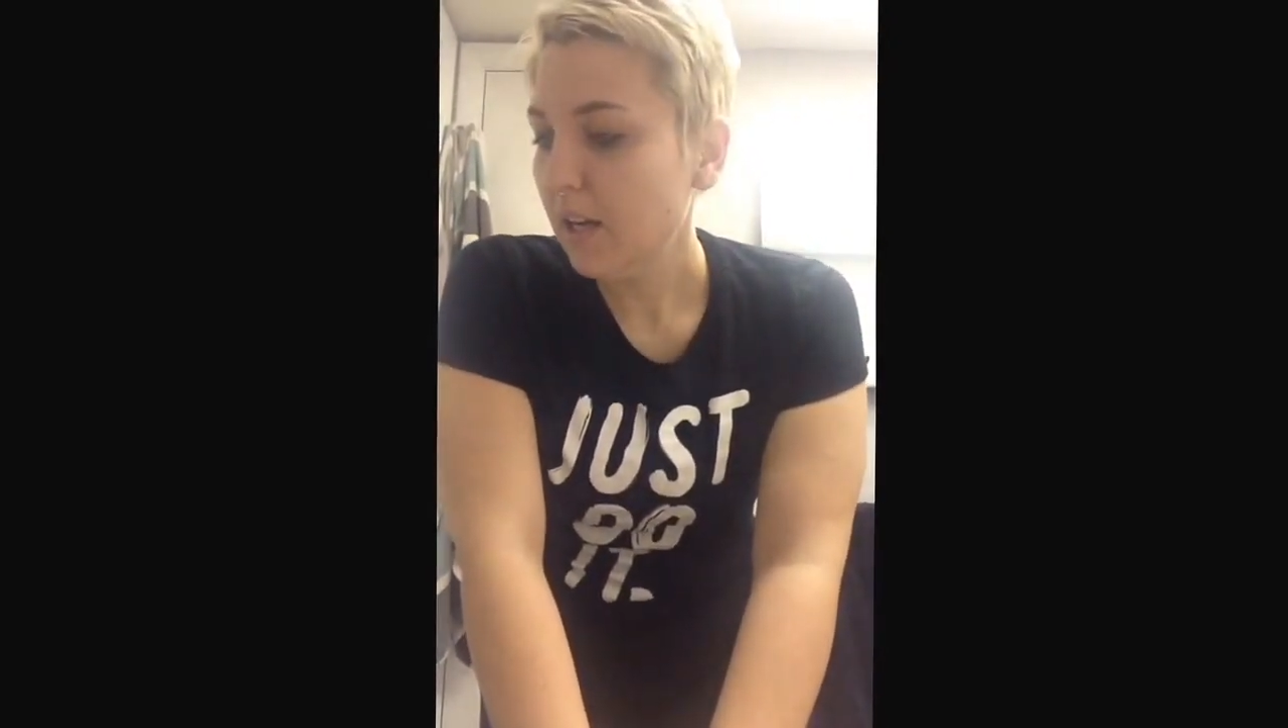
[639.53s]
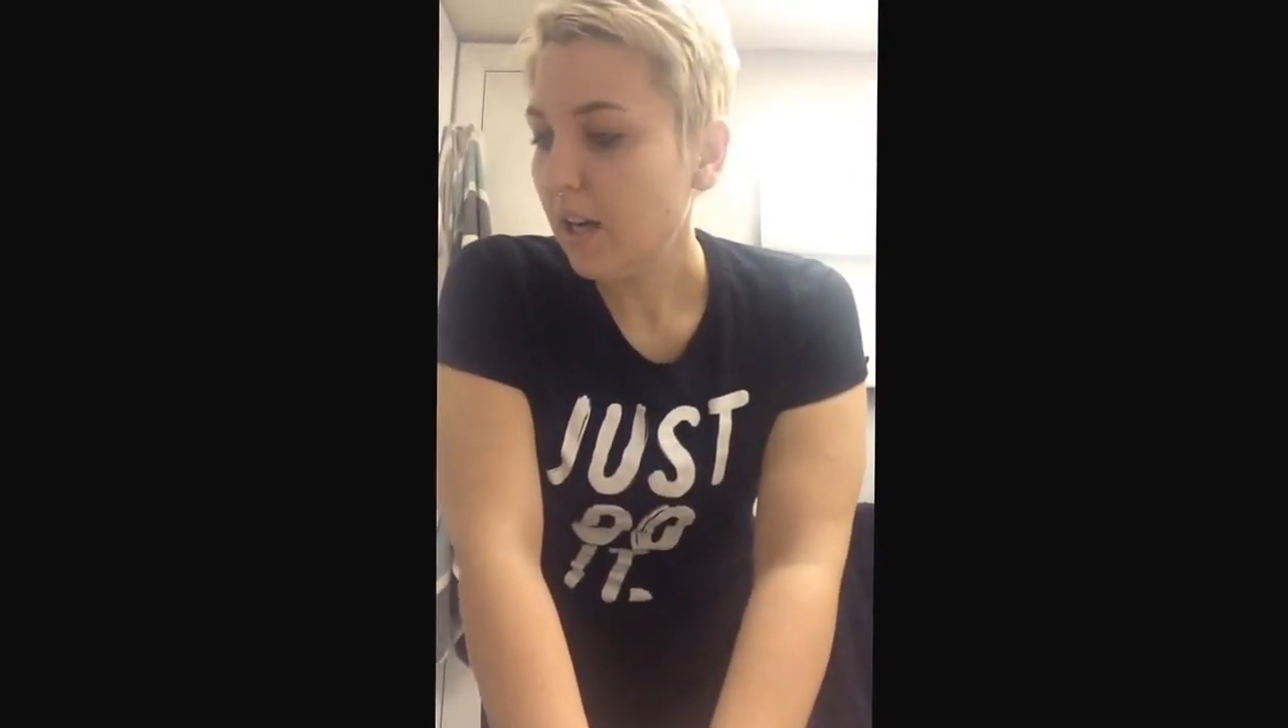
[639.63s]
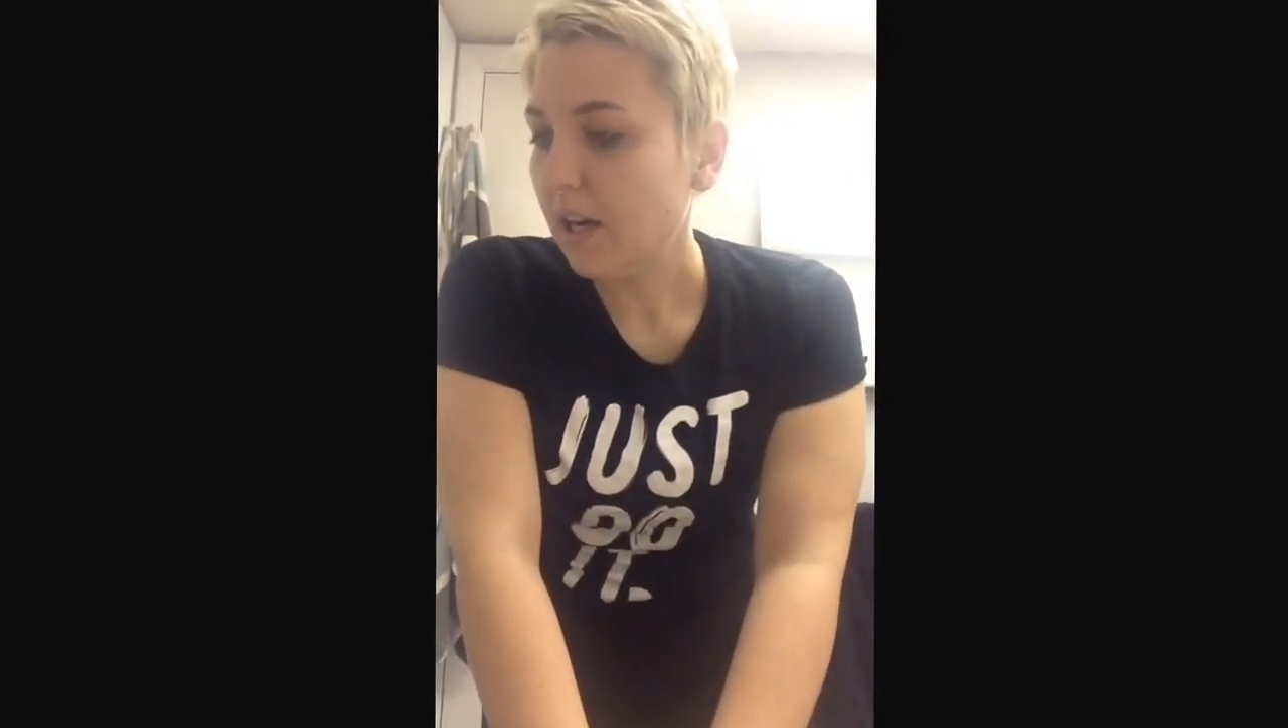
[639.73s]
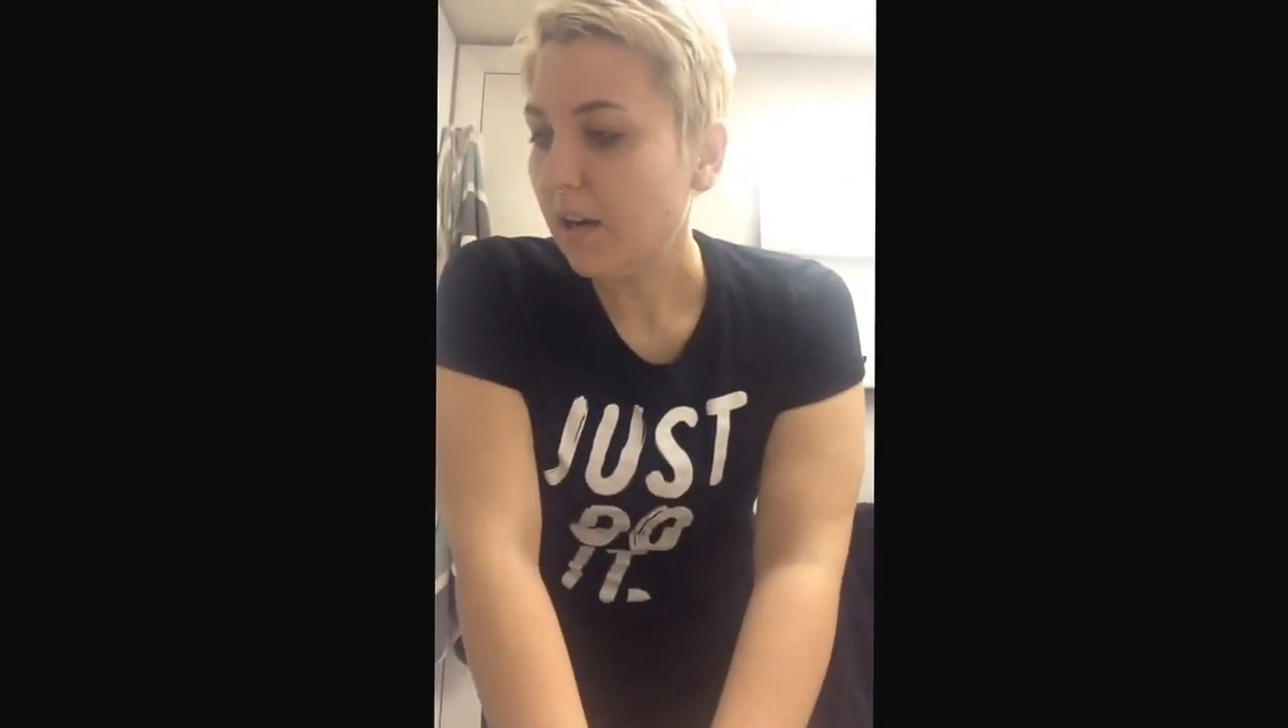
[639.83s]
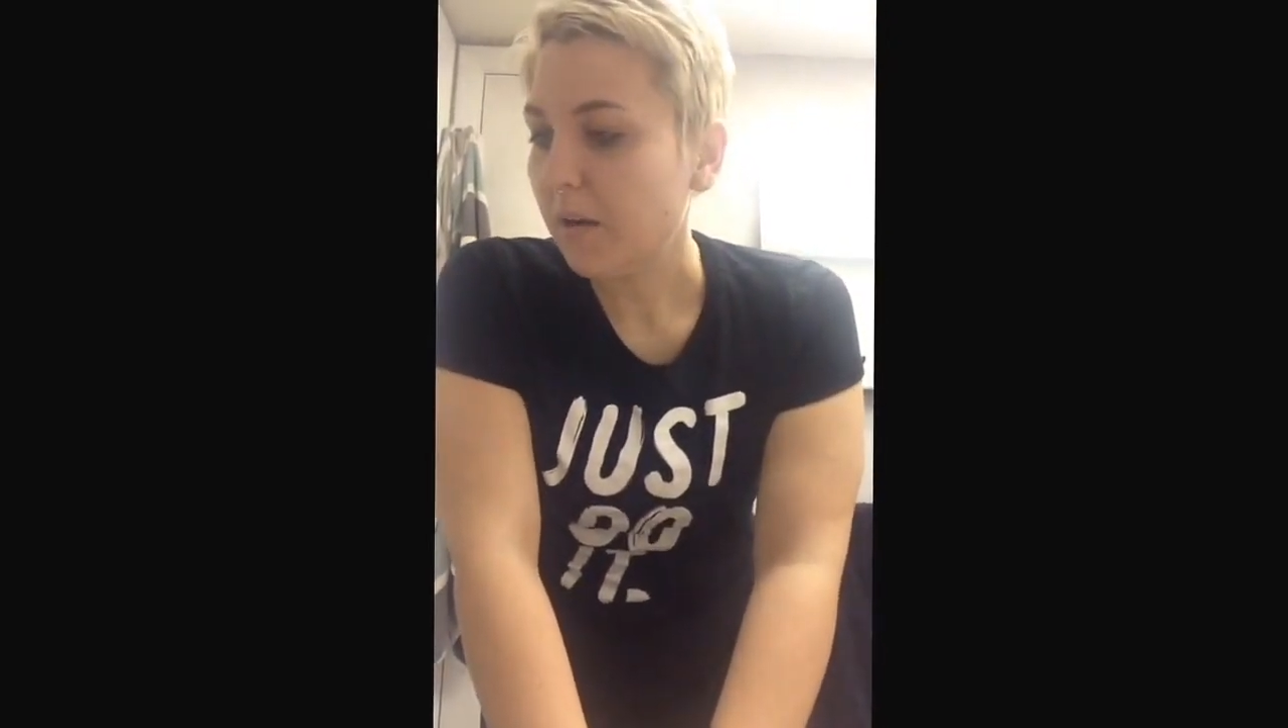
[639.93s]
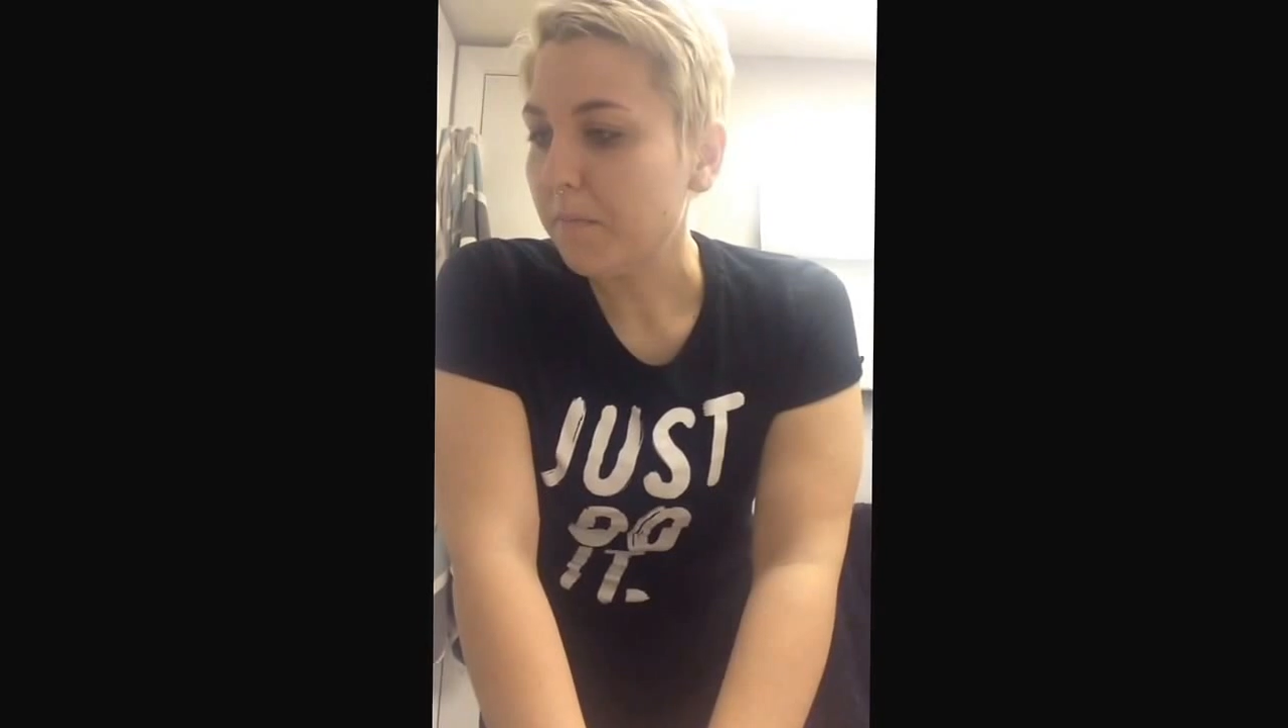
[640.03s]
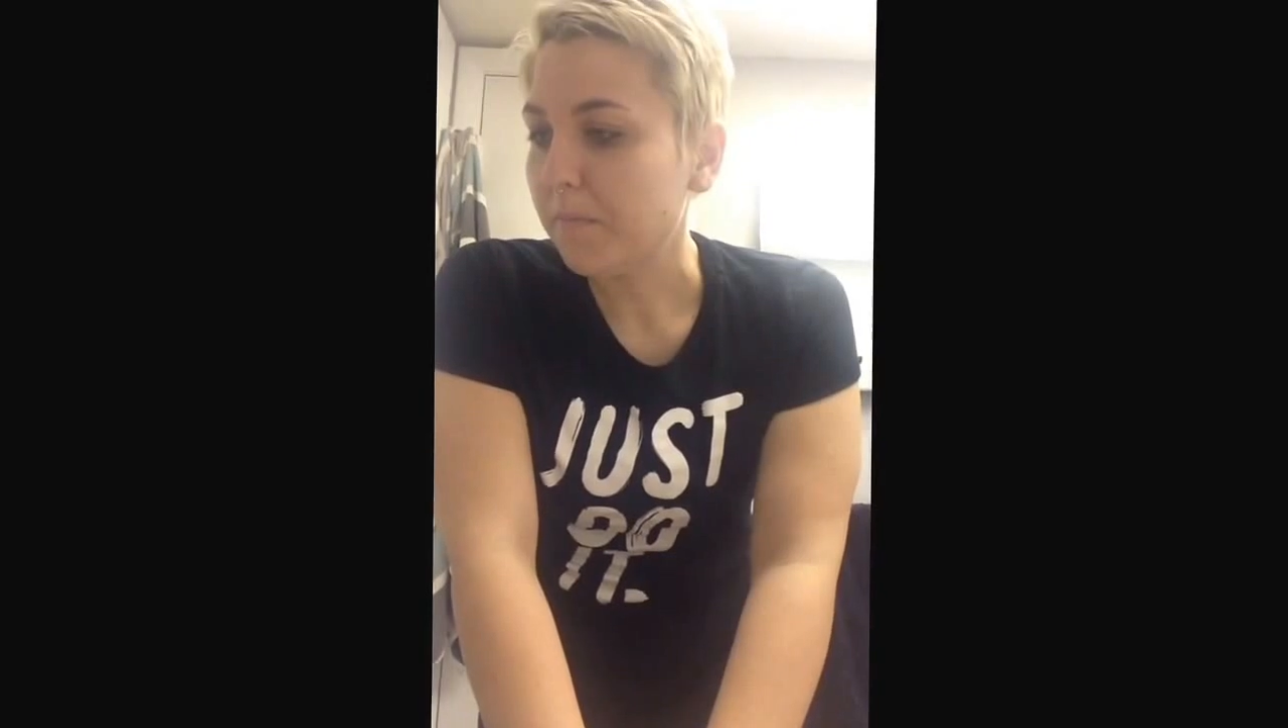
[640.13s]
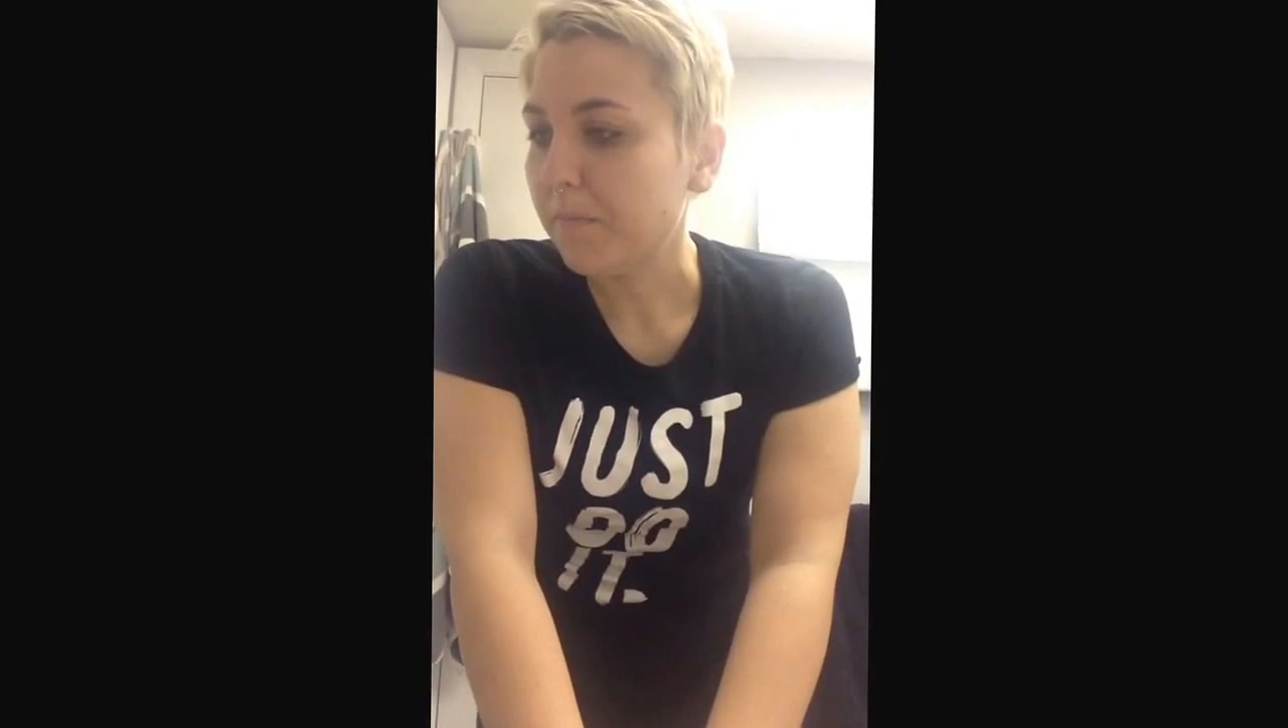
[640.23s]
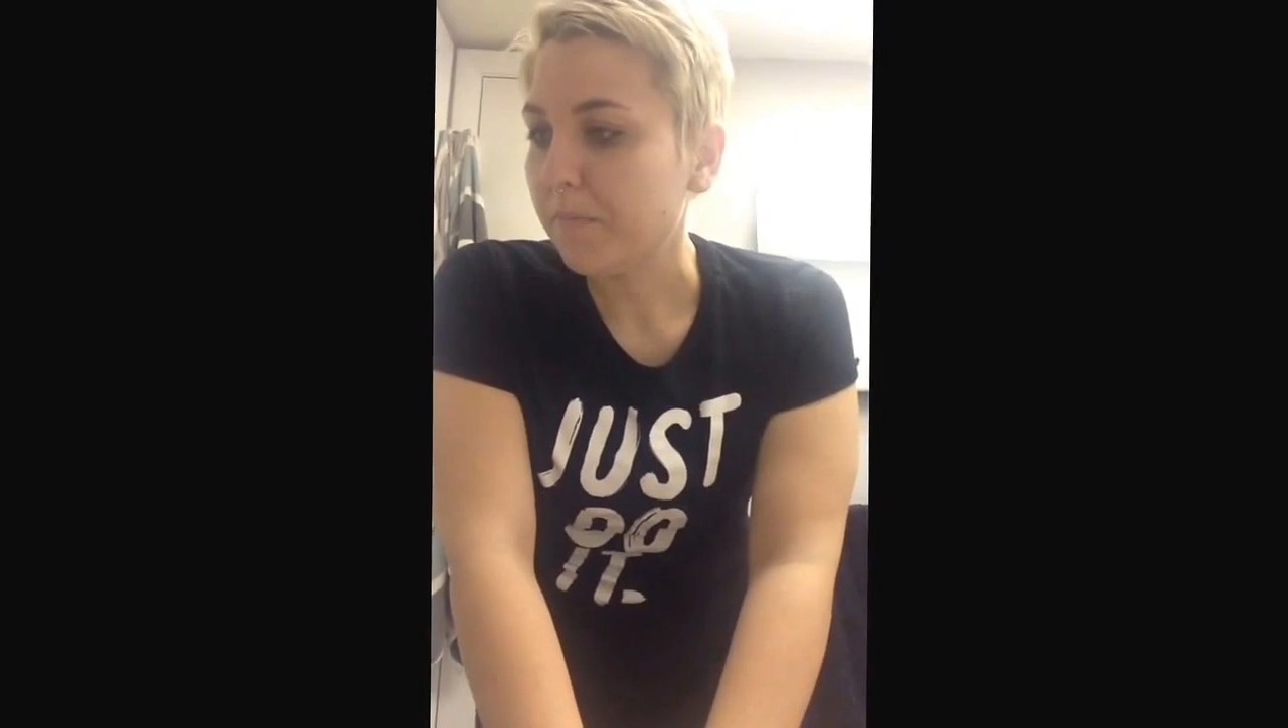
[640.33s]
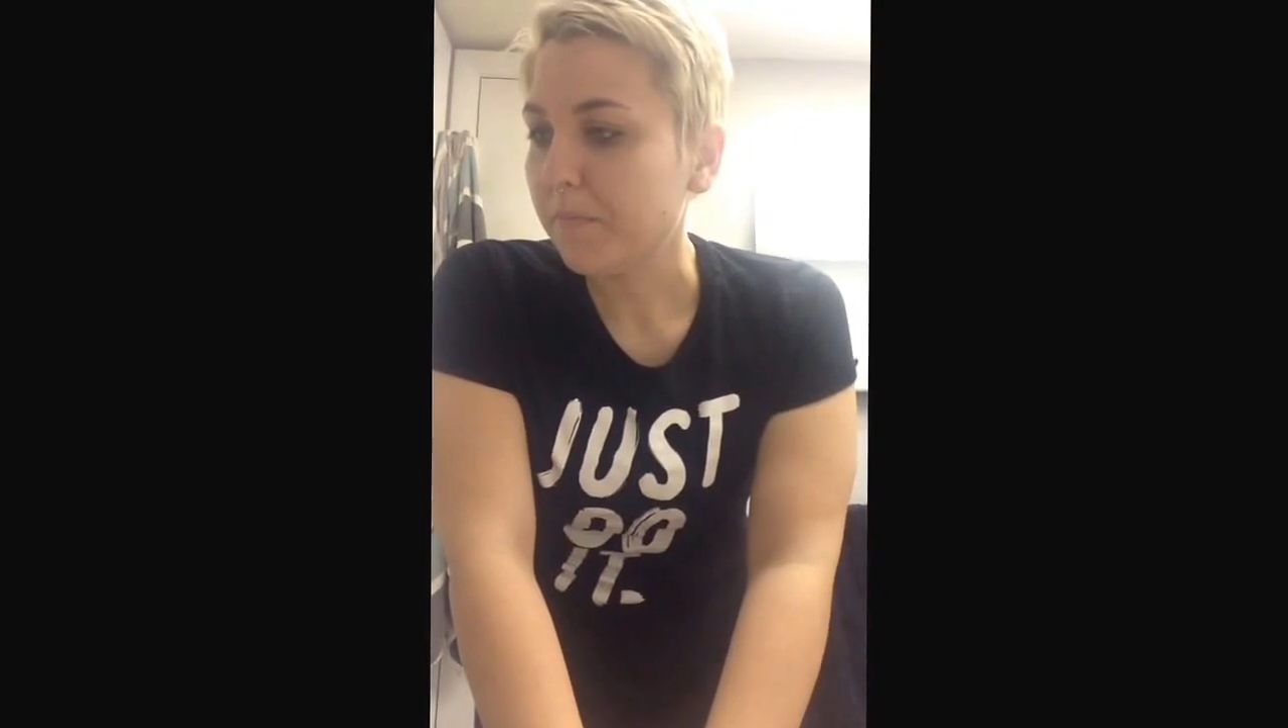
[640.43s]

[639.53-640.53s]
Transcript: I'm